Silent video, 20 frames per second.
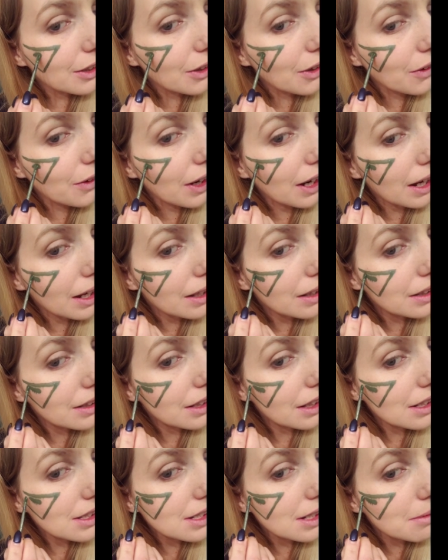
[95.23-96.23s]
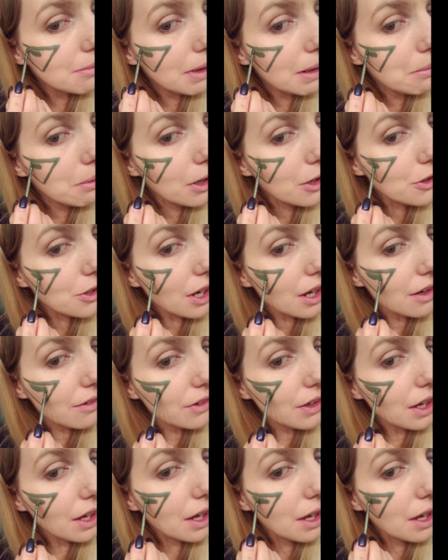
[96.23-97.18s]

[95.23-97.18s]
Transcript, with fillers: you know, I dusted my brush off,